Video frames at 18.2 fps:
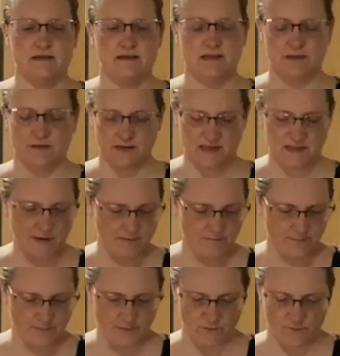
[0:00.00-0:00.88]
so it's been
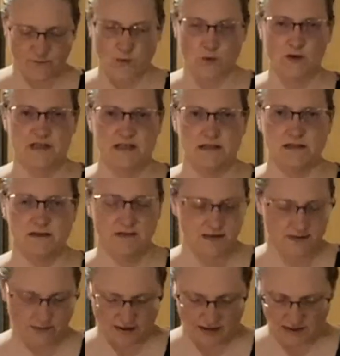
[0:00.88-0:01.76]
14,
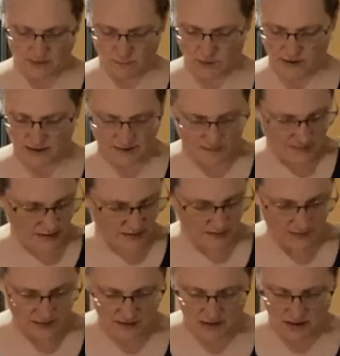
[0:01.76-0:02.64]
so I got it right in the middle.